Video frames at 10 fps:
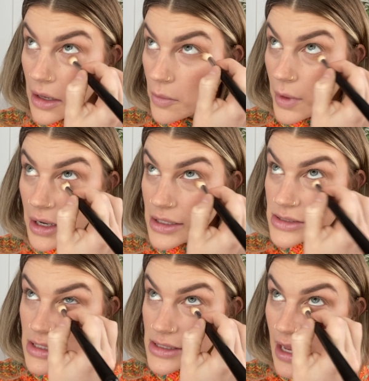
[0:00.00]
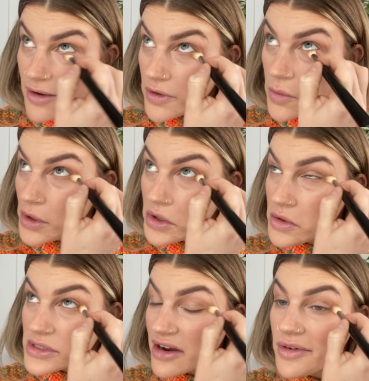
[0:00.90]
what else is, everyone
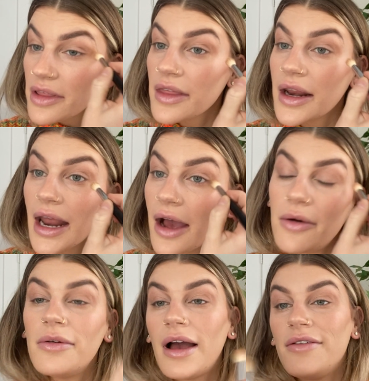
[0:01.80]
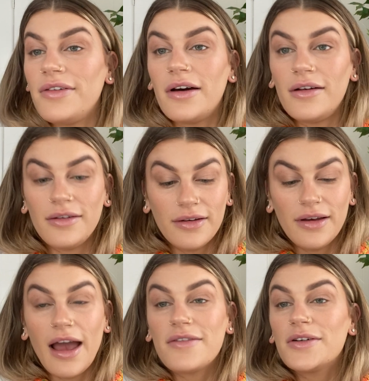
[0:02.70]
knows everything now, I feel.
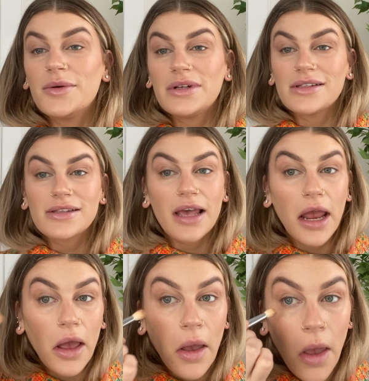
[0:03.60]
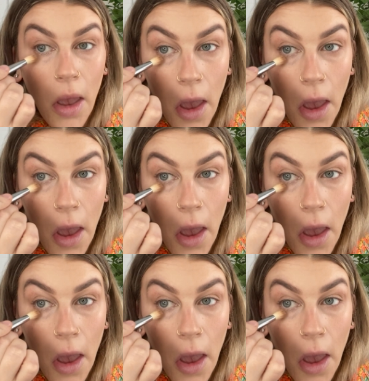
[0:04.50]
Everyone's like